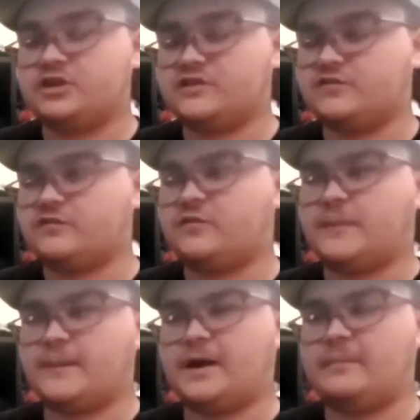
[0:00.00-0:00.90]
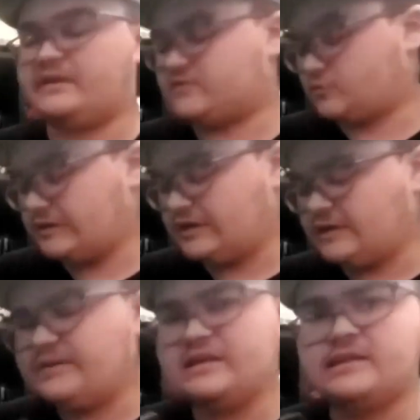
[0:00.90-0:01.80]
transfer from I believe
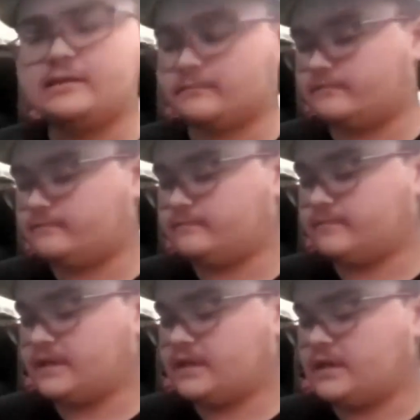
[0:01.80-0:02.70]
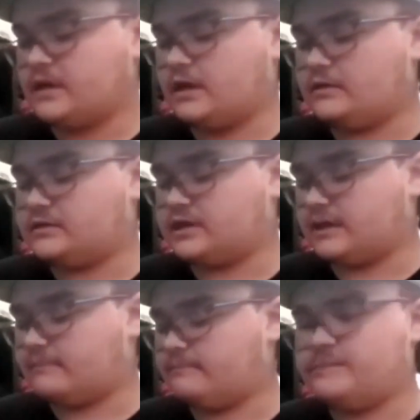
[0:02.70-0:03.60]
2011, I think. So
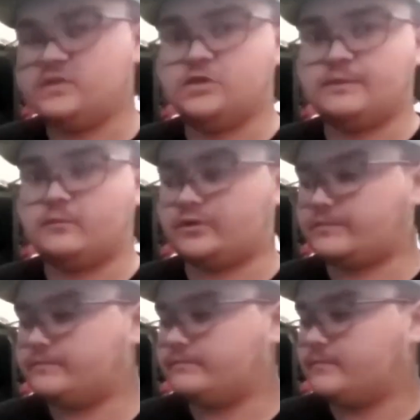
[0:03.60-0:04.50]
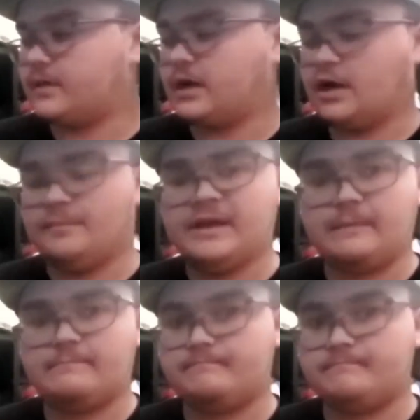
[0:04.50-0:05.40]
yeah, do be warned. But
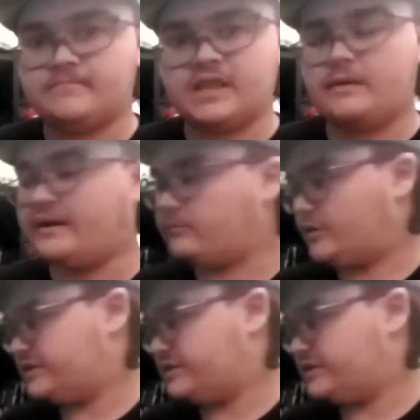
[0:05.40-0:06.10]
yeah, not a bad